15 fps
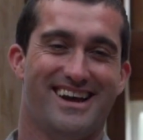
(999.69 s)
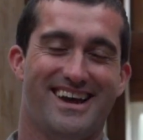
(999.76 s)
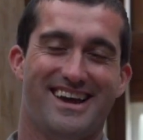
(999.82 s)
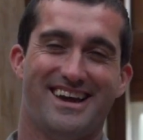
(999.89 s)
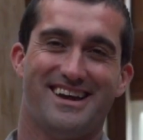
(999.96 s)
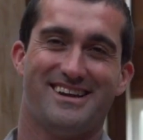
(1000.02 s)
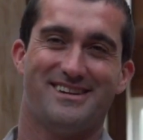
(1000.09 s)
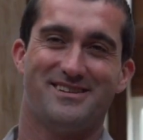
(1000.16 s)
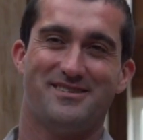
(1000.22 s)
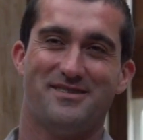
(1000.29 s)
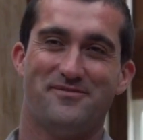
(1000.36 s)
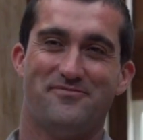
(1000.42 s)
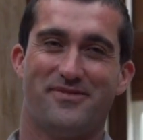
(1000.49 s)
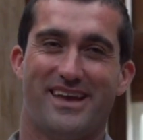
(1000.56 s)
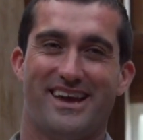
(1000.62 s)
and
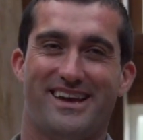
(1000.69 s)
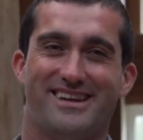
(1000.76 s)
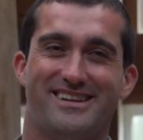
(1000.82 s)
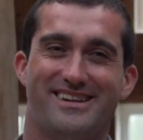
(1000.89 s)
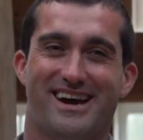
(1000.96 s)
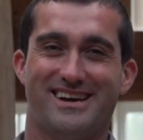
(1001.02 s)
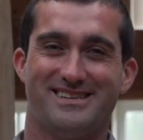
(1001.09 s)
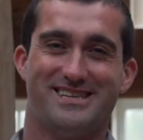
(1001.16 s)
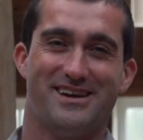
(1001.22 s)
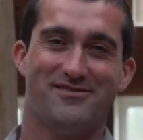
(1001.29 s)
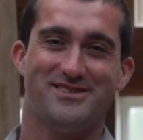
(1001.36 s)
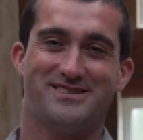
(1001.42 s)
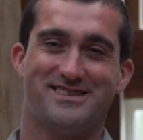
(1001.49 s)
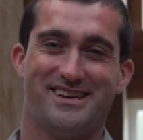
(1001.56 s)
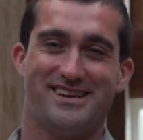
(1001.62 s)
not
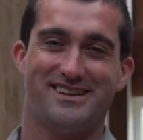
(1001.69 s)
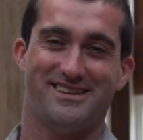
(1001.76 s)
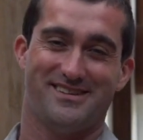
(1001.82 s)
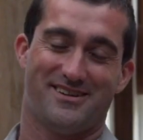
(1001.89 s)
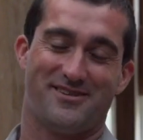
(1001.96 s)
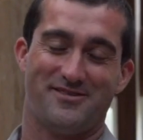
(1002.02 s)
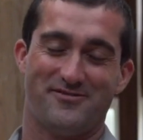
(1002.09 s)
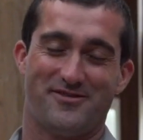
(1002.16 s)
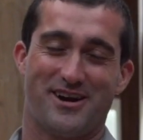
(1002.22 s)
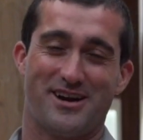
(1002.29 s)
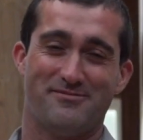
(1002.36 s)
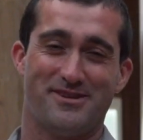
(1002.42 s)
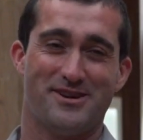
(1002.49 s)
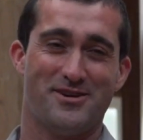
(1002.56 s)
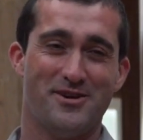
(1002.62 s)
devastate our
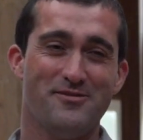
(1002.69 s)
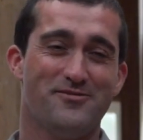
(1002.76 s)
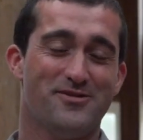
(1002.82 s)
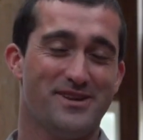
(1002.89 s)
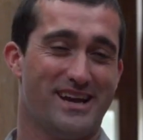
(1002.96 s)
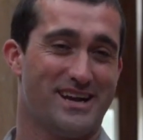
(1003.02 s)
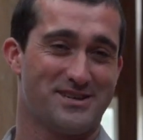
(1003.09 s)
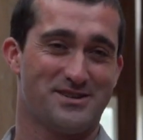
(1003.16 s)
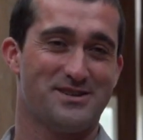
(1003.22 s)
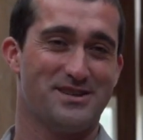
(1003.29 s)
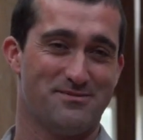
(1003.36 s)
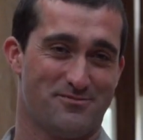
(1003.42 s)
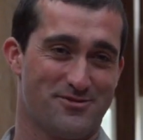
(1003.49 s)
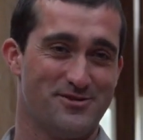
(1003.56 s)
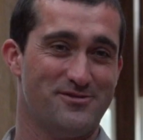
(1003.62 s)
environment and hopefully actually
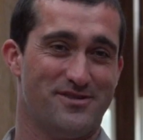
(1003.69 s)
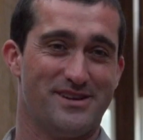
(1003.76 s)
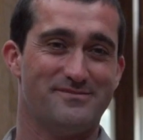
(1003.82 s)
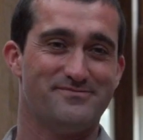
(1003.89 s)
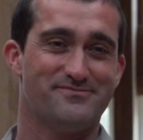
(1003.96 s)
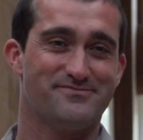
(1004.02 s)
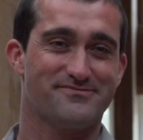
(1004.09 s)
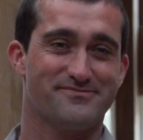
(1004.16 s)
improve it.